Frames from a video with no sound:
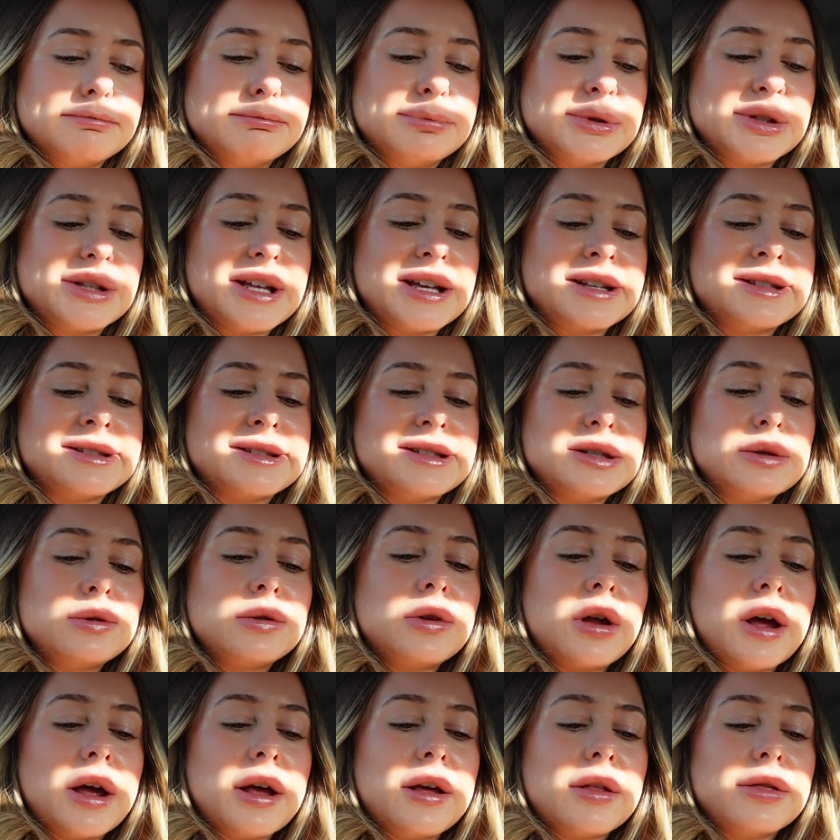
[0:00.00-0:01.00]
but there's still
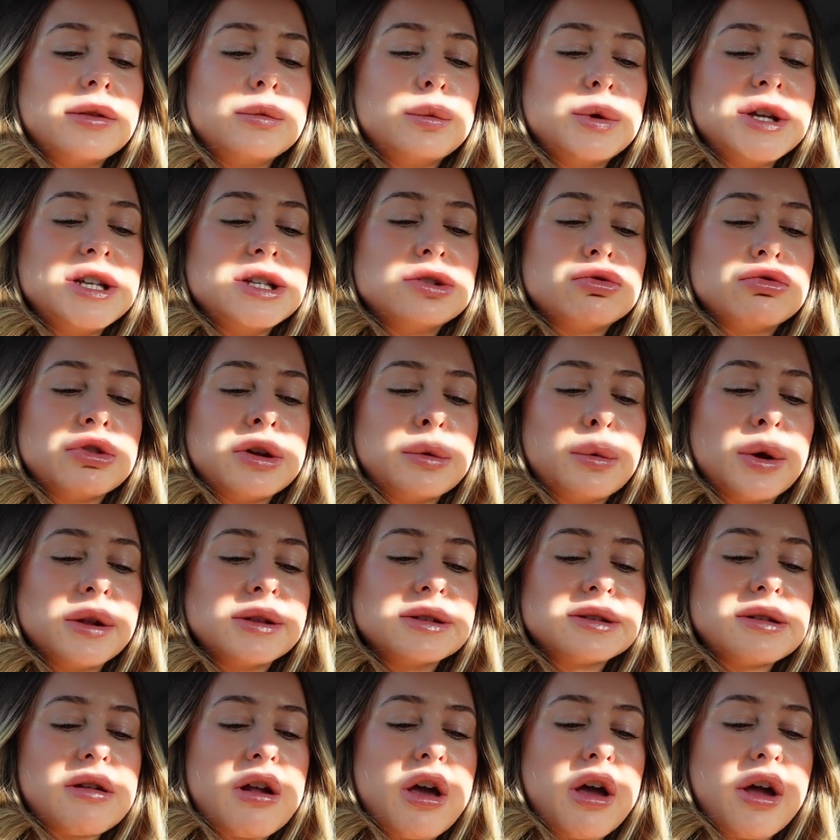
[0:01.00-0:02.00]
like the wintry
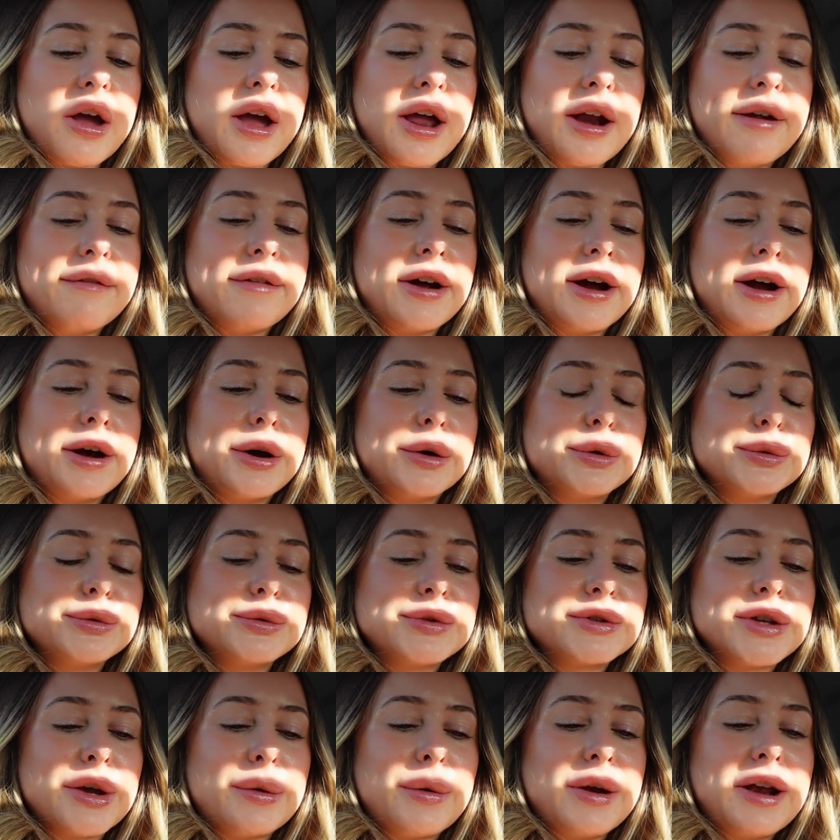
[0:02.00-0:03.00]
ones lurking
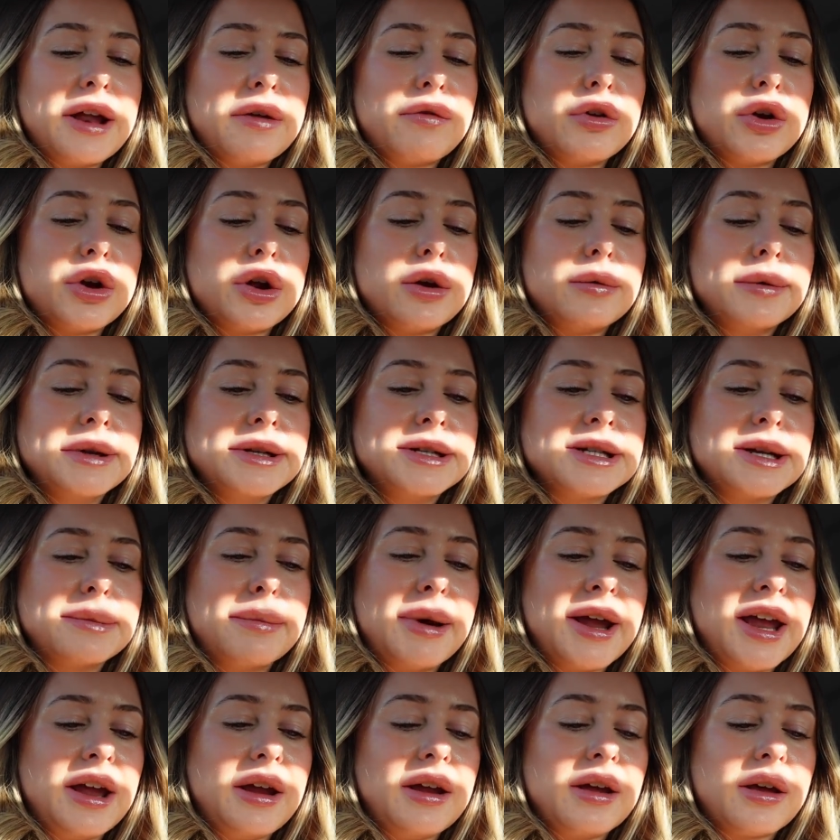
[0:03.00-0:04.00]
around so I never know when to
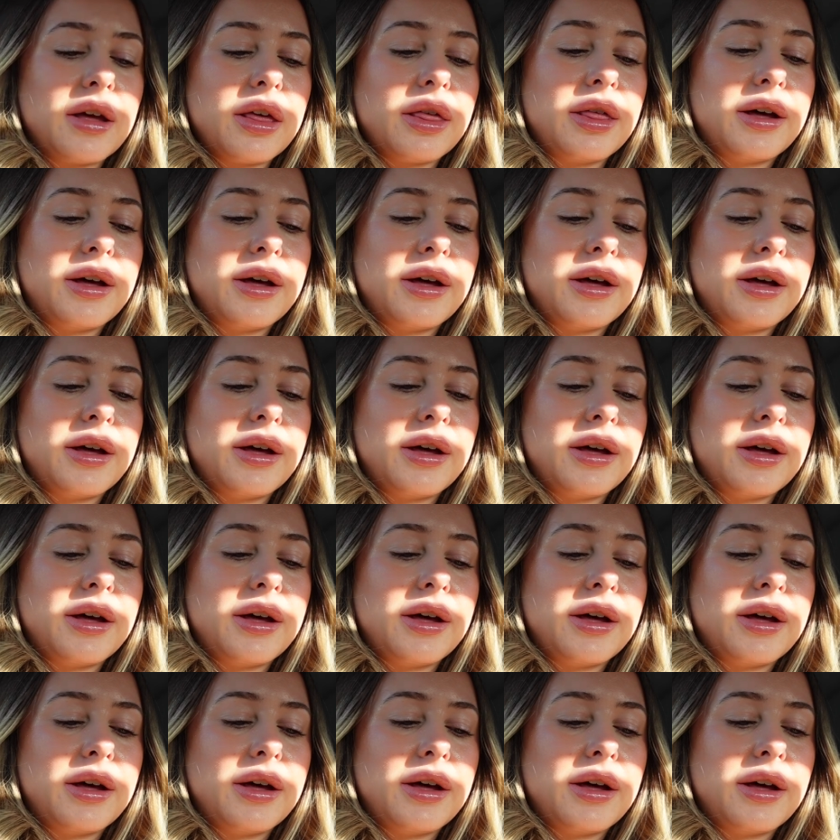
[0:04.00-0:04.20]
make